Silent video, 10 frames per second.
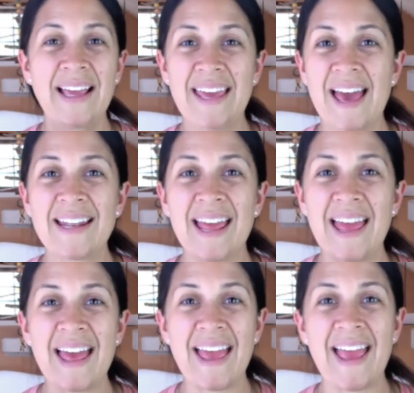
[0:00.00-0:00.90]
get
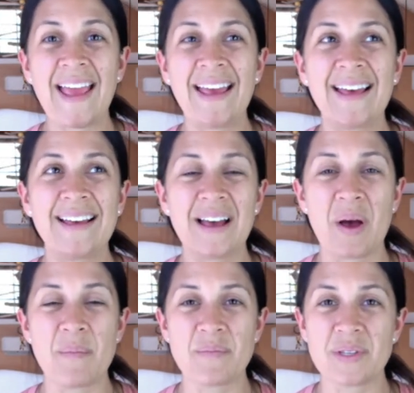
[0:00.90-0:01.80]
a,
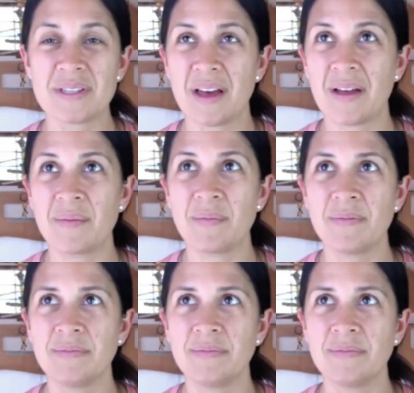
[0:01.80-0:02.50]
um, a